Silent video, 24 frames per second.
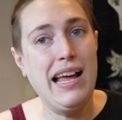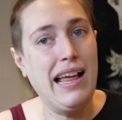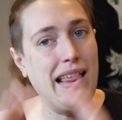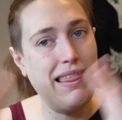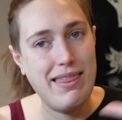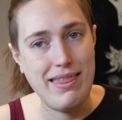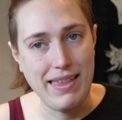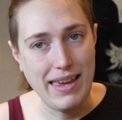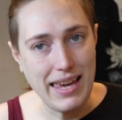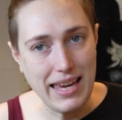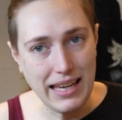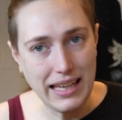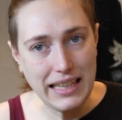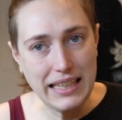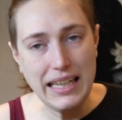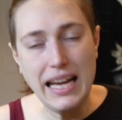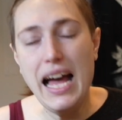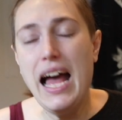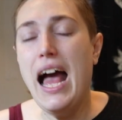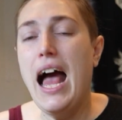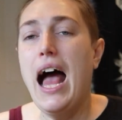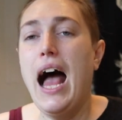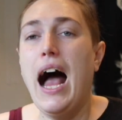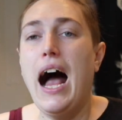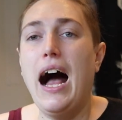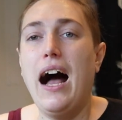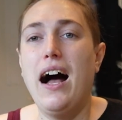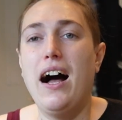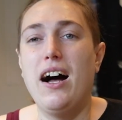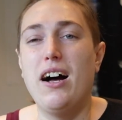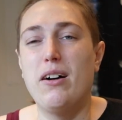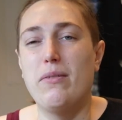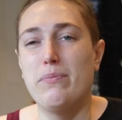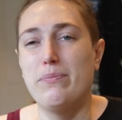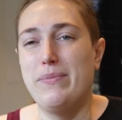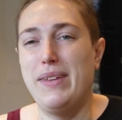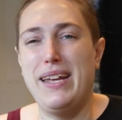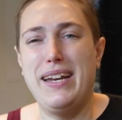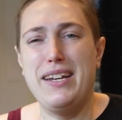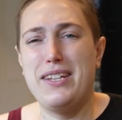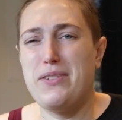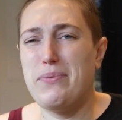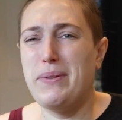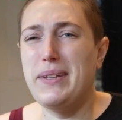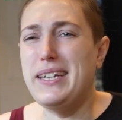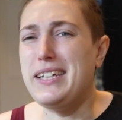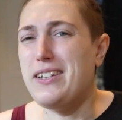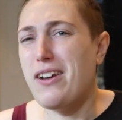thing. And
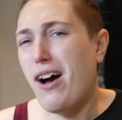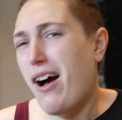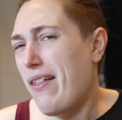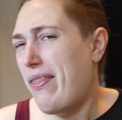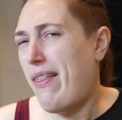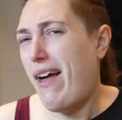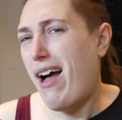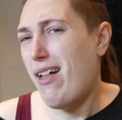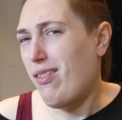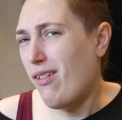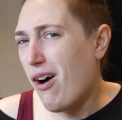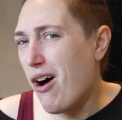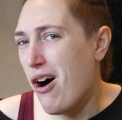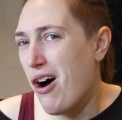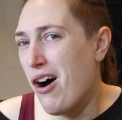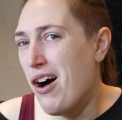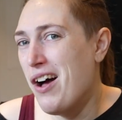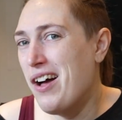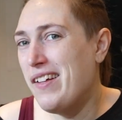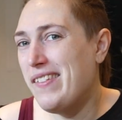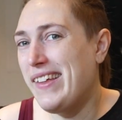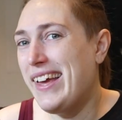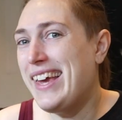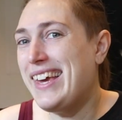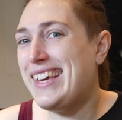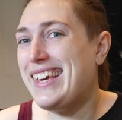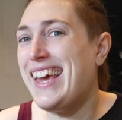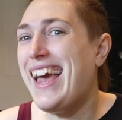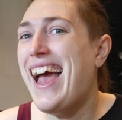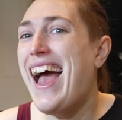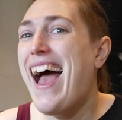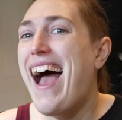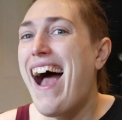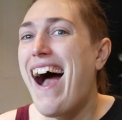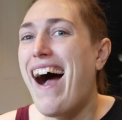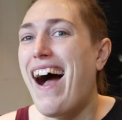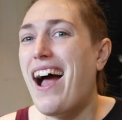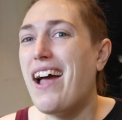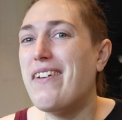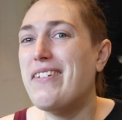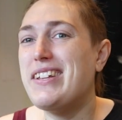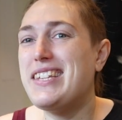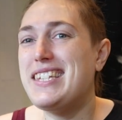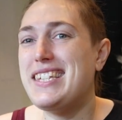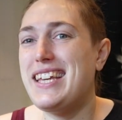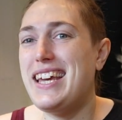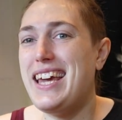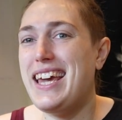it's really not that long. I
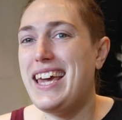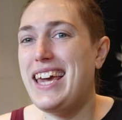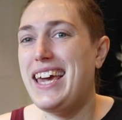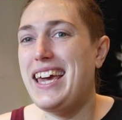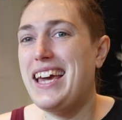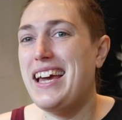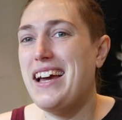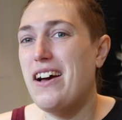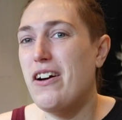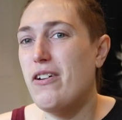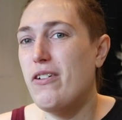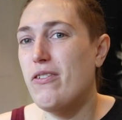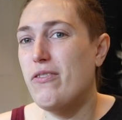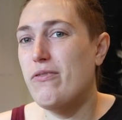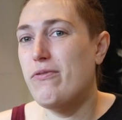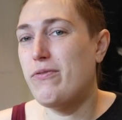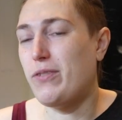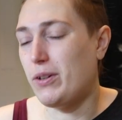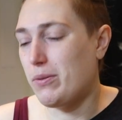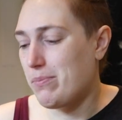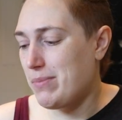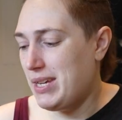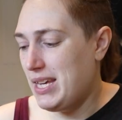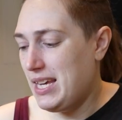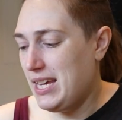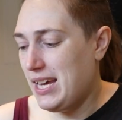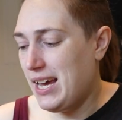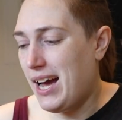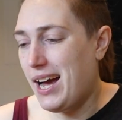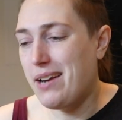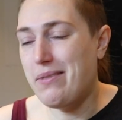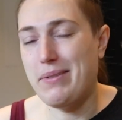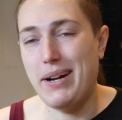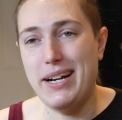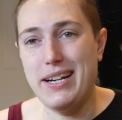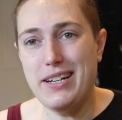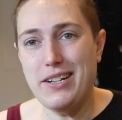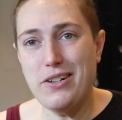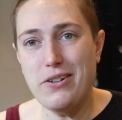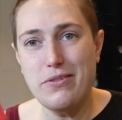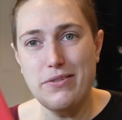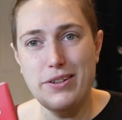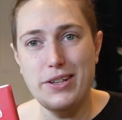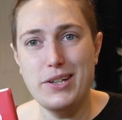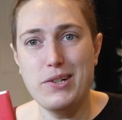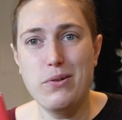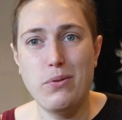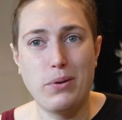would say for me, I read it
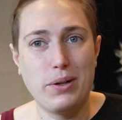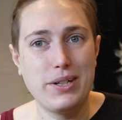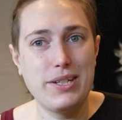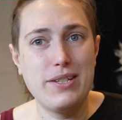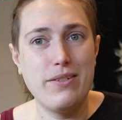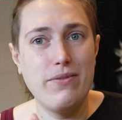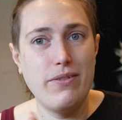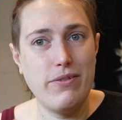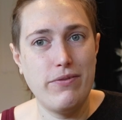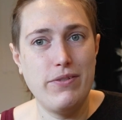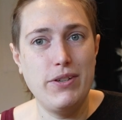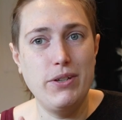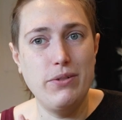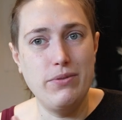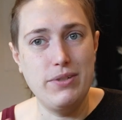over the course of a few